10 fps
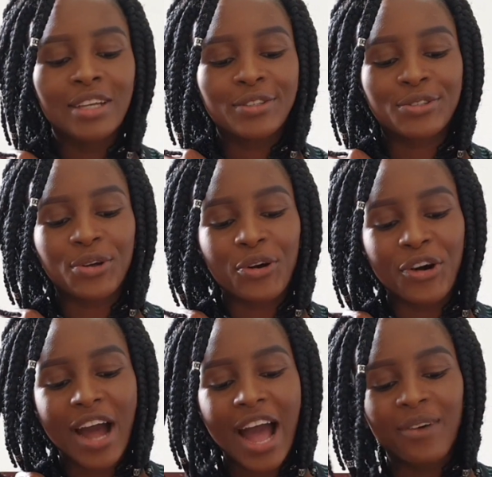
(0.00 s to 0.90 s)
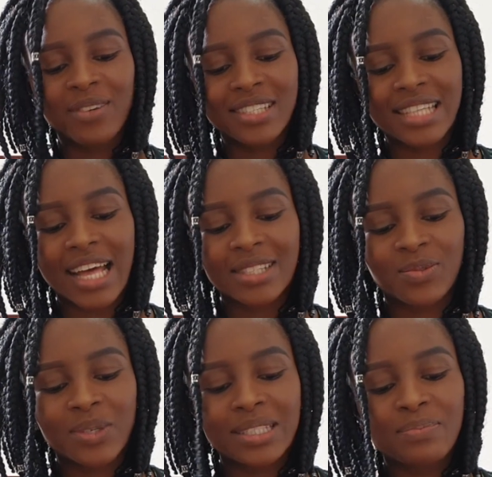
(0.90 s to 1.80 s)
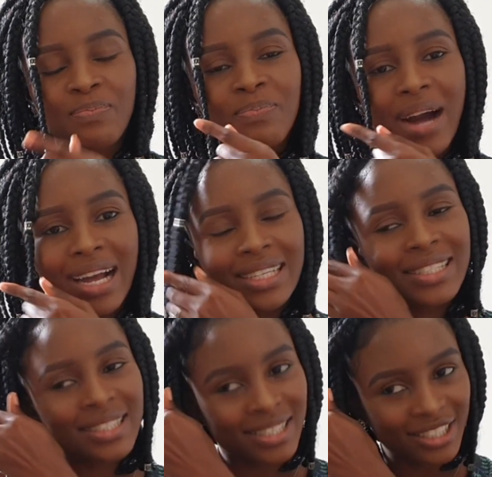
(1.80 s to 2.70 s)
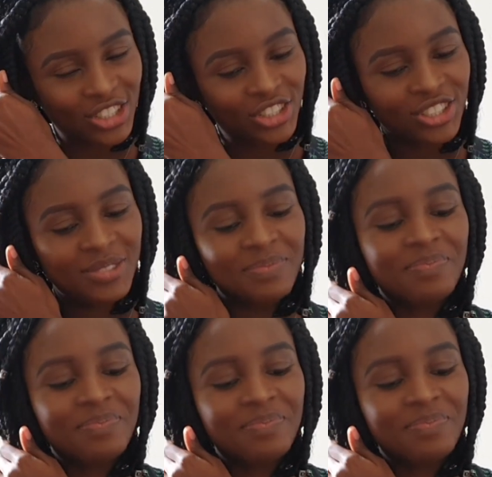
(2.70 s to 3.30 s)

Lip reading: So I will start with backstitch.